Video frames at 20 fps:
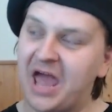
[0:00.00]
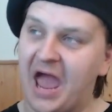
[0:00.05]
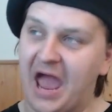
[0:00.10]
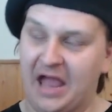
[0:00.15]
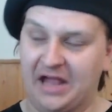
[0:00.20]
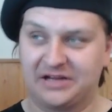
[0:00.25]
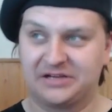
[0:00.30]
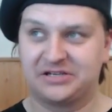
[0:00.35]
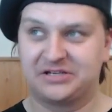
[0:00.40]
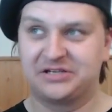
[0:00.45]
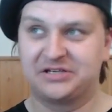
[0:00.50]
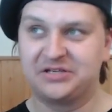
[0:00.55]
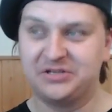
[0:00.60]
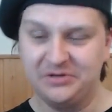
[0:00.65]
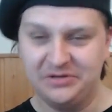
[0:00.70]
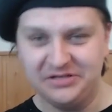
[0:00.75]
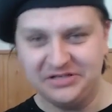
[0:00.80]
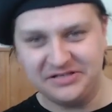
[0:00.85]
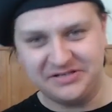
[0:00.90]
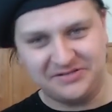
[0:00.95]

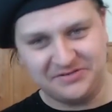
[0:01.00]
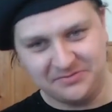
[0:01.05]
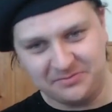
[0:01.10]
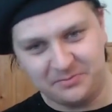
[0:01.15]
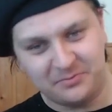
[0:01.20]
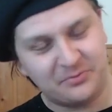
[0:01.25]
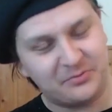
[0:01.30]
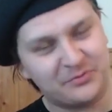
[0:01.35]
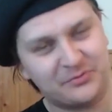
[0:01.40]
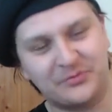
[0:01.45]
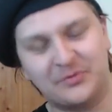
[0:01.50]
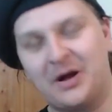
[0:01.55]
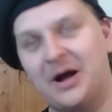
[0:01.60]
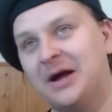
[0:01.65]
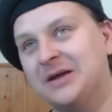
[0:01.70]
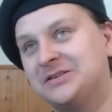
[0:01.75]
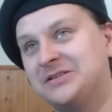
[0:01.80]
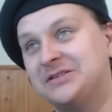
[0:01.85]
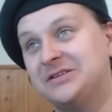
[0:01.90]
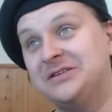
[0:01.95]
actually
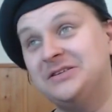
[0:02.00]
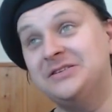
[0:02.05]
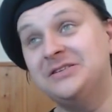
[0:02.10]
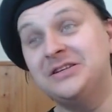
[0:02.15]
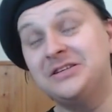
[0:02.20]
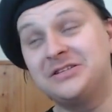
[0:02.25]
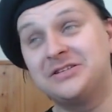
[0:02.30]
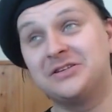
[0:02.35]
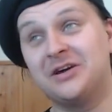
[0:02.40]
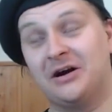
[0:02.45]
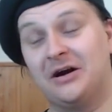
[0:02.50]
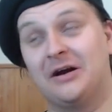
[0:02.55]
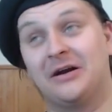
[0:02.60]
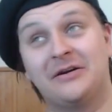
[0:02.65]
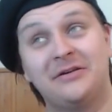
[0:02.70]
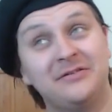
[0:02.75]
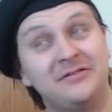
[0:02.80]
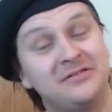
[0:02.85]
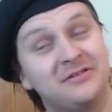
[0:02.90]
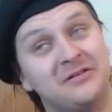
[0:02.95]
surprisingly
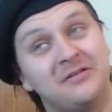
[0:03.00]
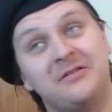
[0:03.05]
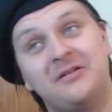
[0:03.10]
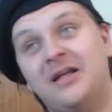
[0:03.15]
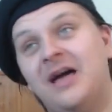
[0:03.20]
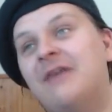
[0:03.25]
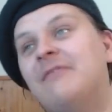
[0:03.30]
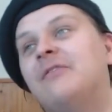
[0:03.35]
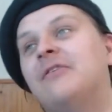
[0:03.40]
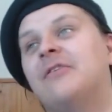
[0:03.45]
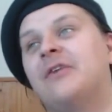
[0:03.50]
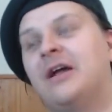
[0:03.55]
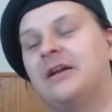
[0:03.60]
darn clever.